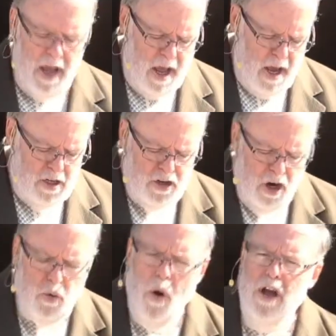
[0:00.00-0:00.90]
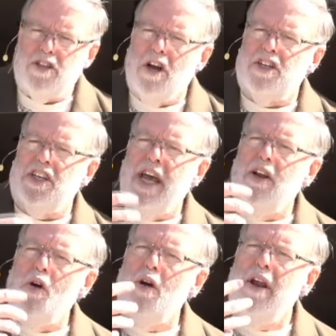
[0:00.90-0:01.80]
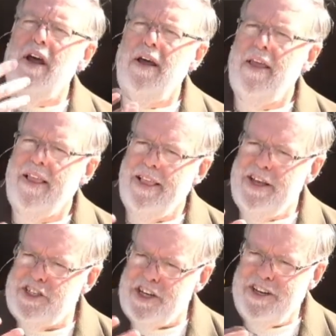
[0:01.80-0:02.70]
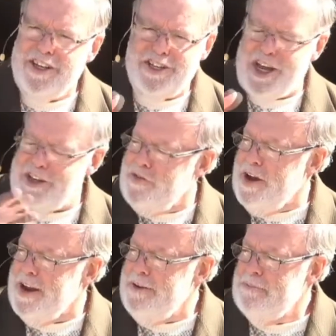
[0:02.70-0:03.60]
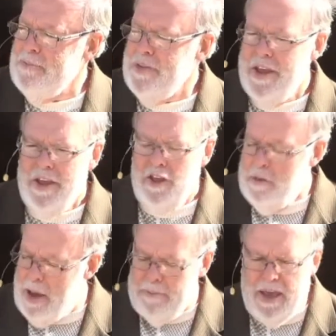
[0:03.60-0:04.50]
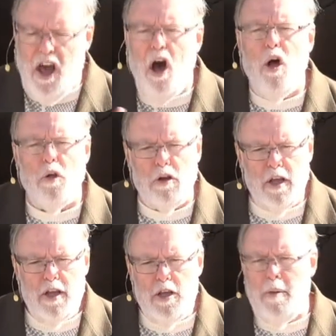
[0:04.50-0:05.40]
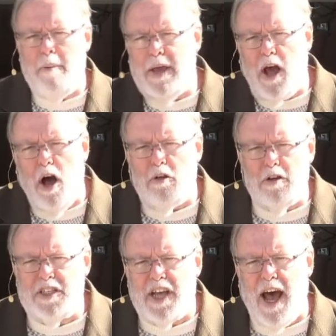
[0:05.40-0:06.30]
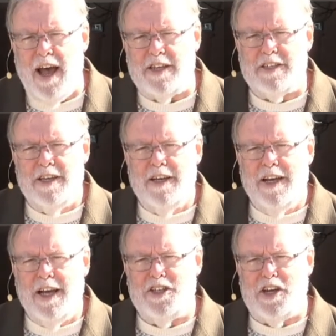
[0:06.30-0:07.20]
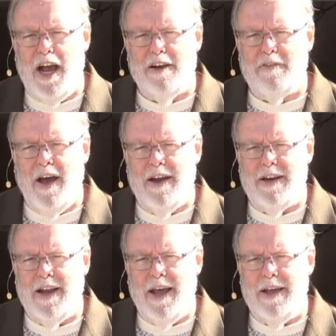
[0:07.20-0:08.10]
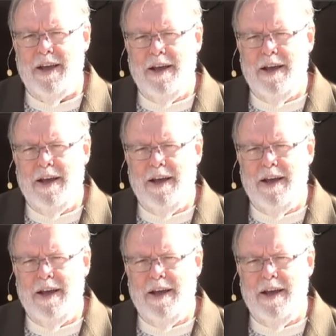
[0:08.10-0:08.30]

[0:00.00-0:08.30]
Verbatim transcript: Start to walk, start to say, Lord, listen, this sounds funny. You may be cold. You may be cold as ice as a child of God today.